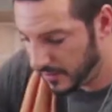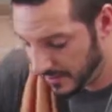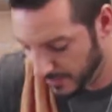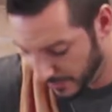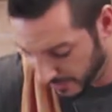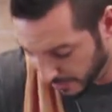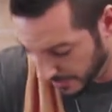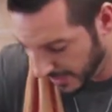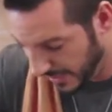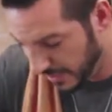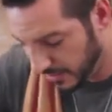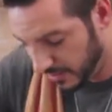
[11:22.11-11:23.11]
then we're gonna go
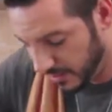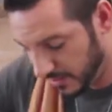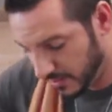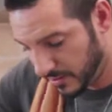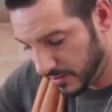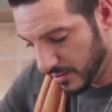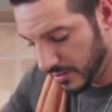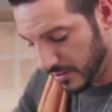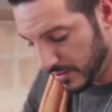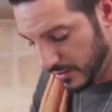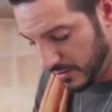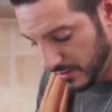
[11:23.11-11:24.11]
ahead,
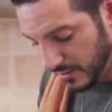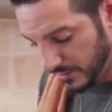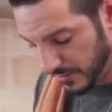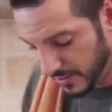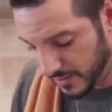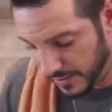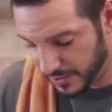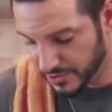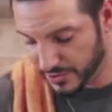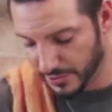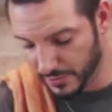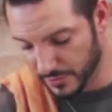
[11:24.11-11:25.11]
I'm gonna take
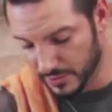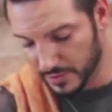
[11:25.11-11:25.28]
2